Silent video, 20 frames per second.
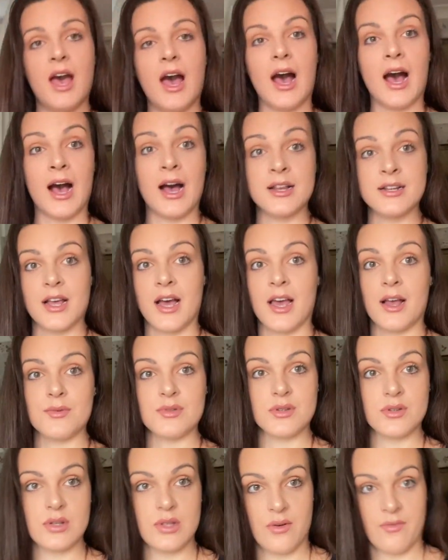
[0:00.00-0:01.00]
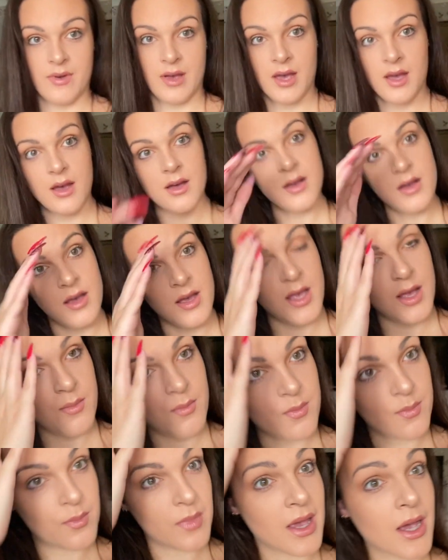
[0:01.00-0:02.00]
and I absolutely love it.
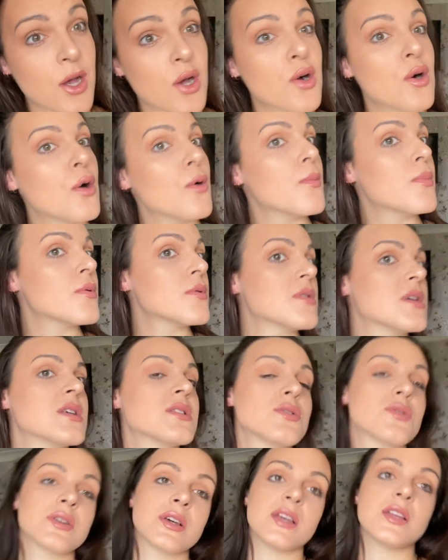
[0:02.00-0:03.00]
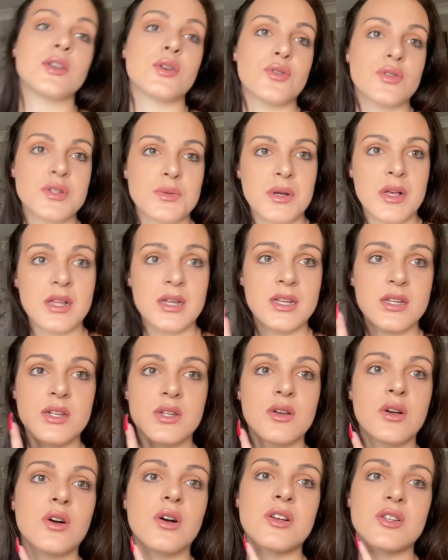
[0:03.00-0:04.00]
Makeup is looking good as well. I need
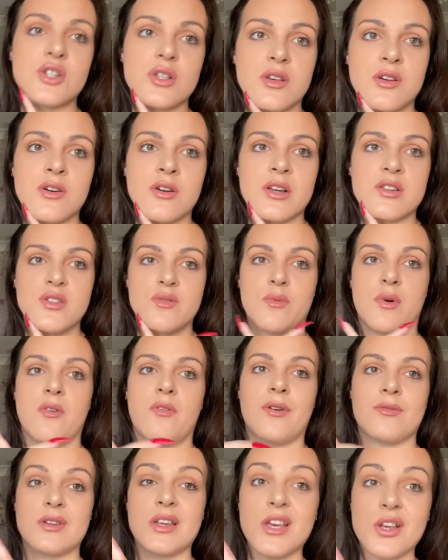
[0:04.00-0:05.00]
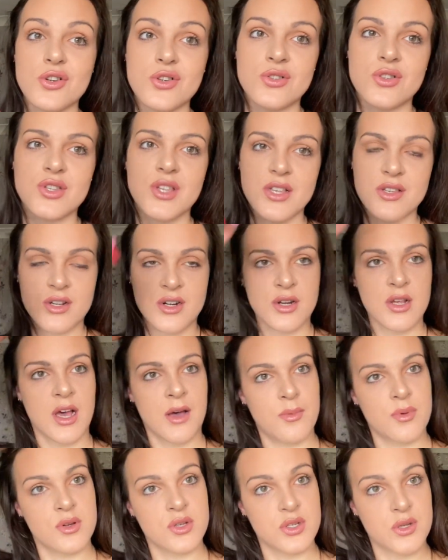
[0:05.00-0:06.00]
to actually go get some more foundation, so that's going to
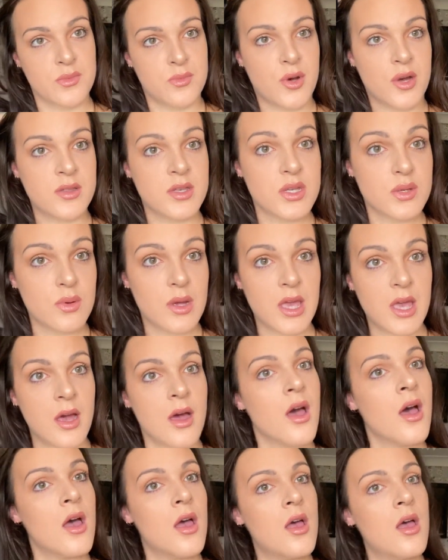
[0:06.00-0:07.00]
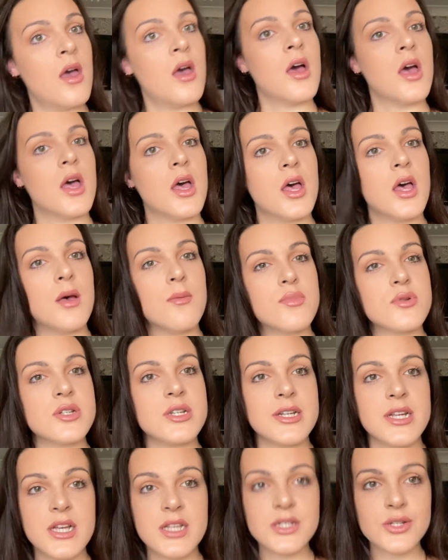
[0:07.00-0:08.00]
happen at some point this week. But
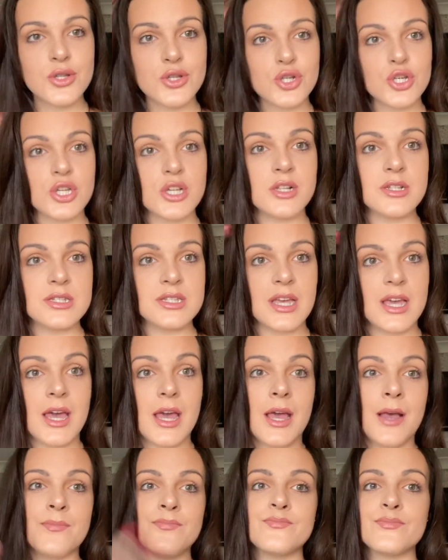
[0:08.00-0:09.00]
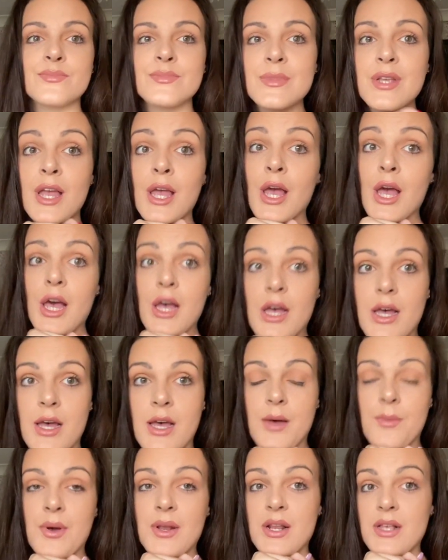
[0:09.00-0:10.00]
today's another chill day,
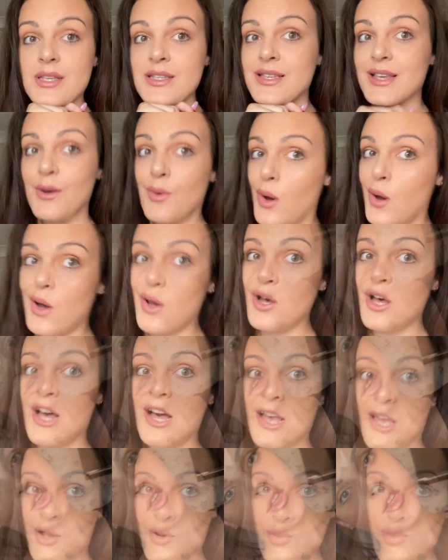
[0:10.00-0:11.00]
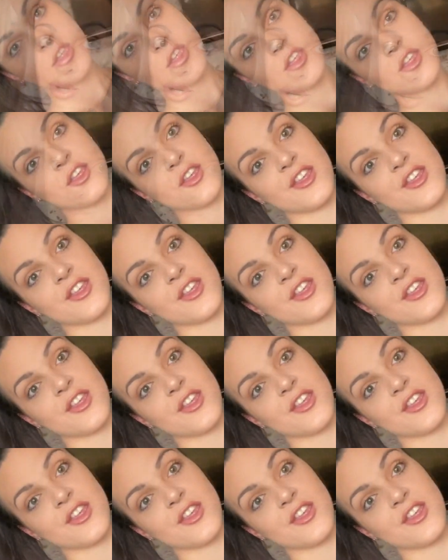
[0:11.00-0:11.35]
and I'll see what I get up to.